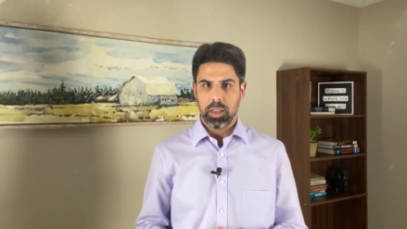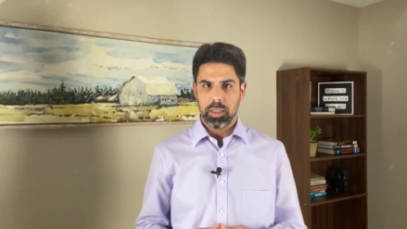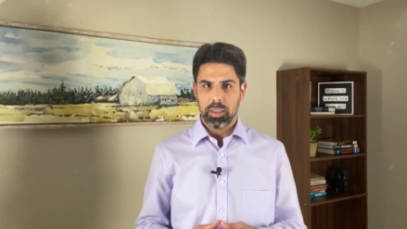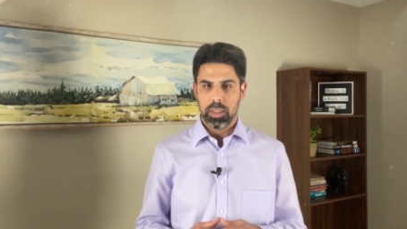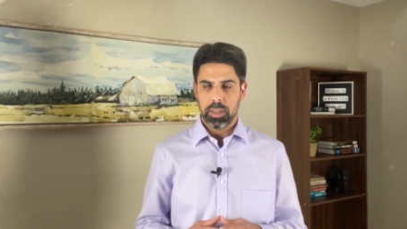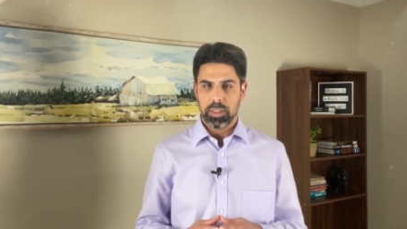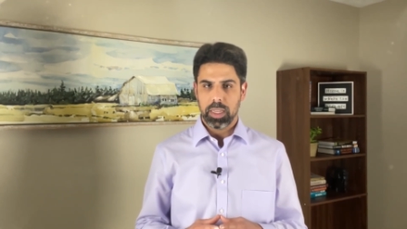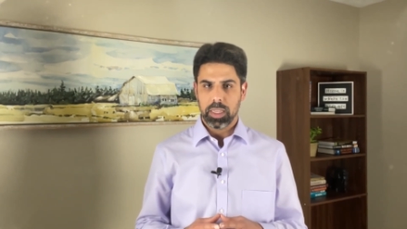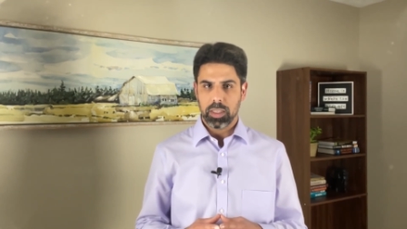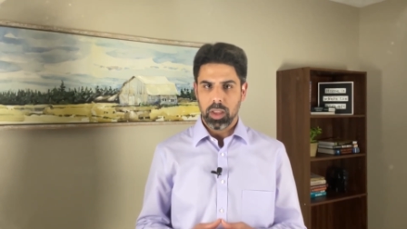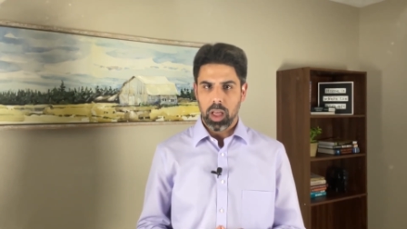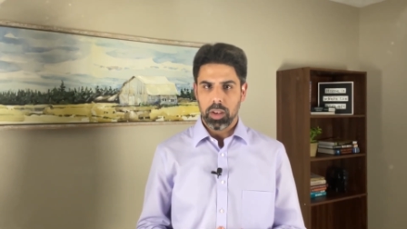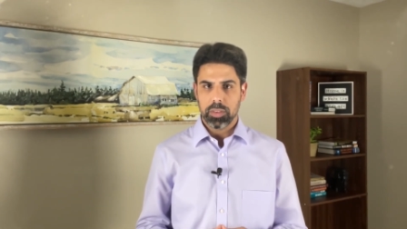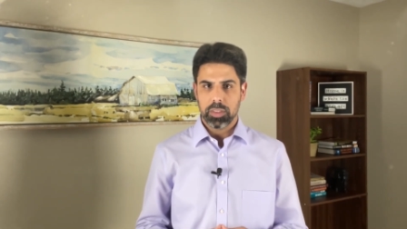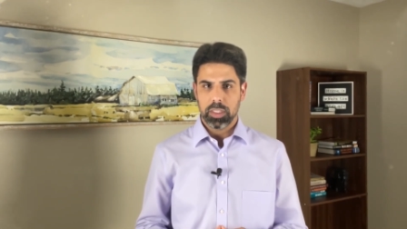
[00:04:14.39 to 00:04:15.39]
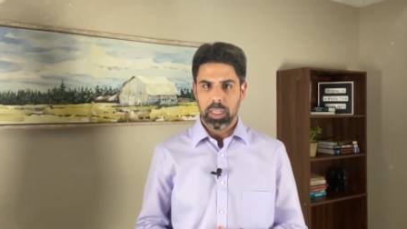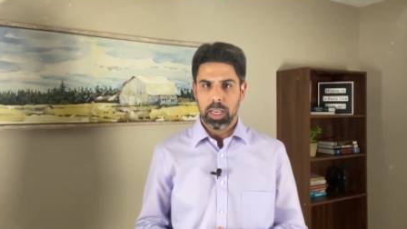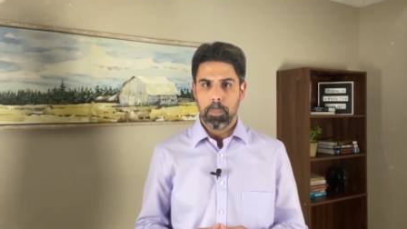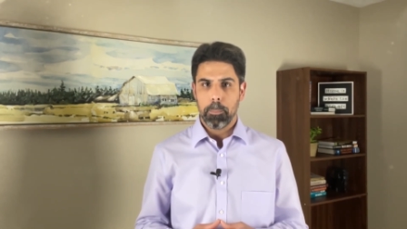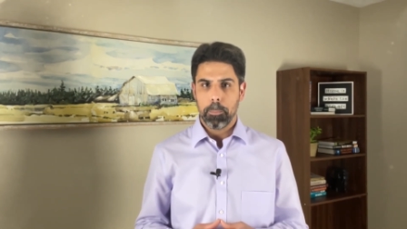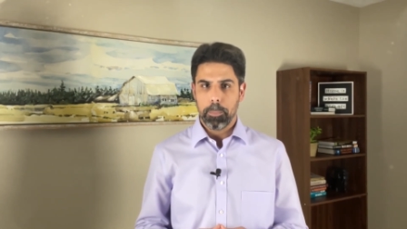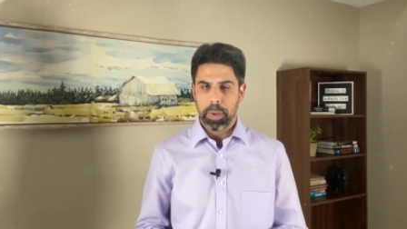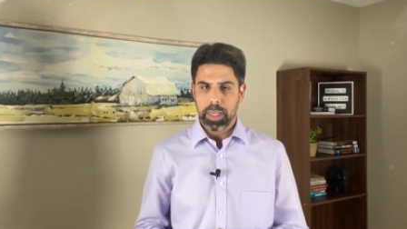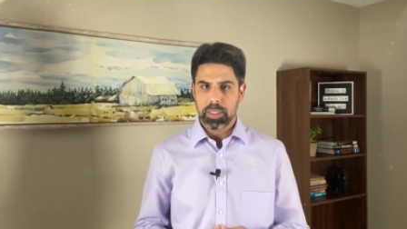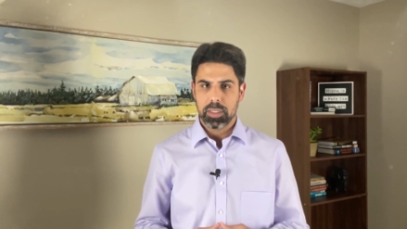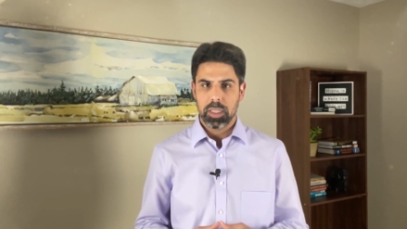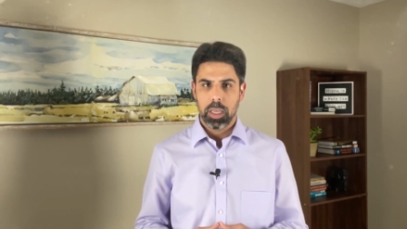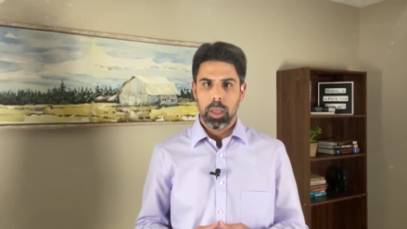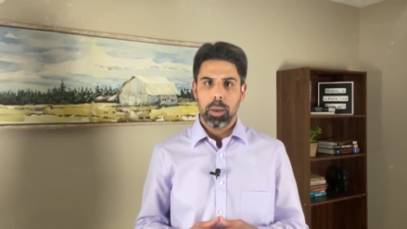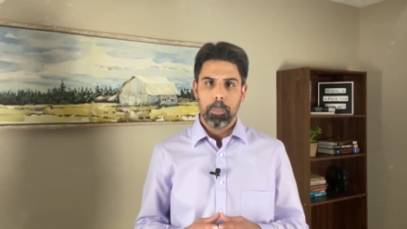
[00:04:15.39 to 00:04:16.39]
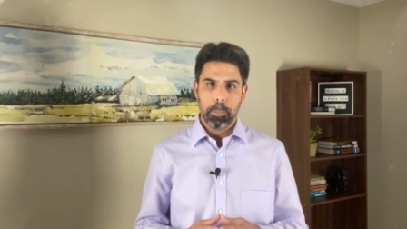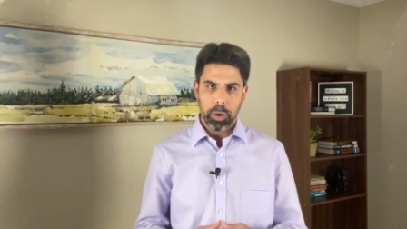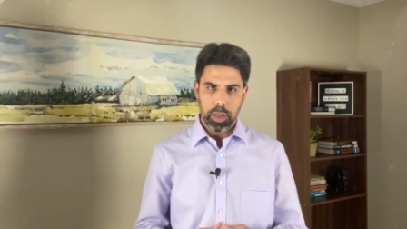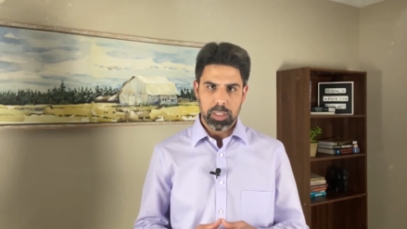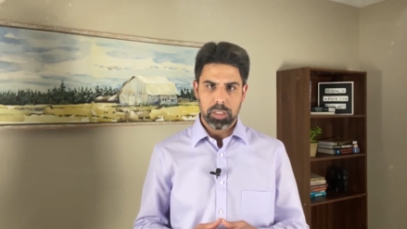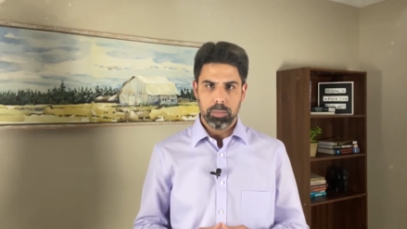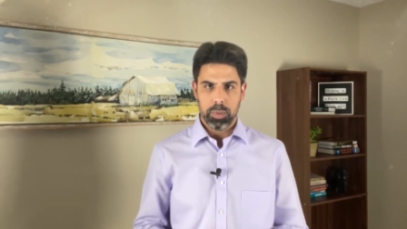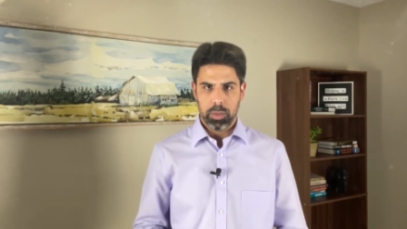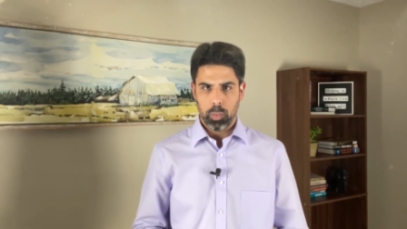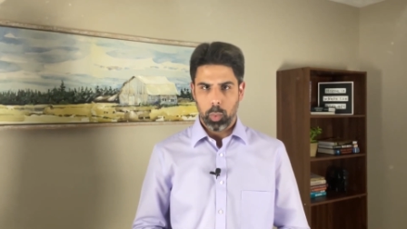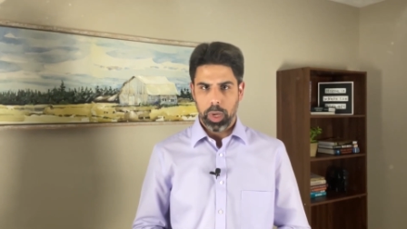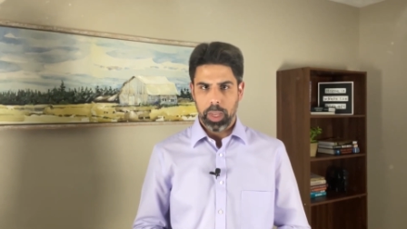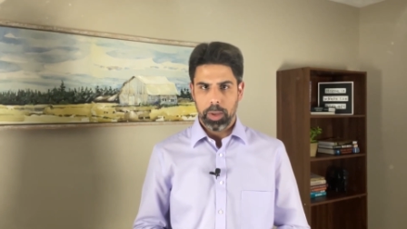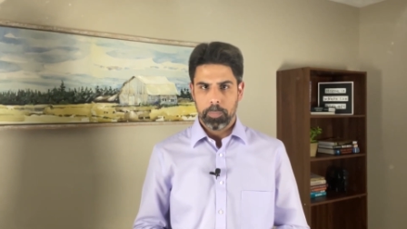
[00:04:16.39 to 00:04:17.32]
the technology in a best possible way.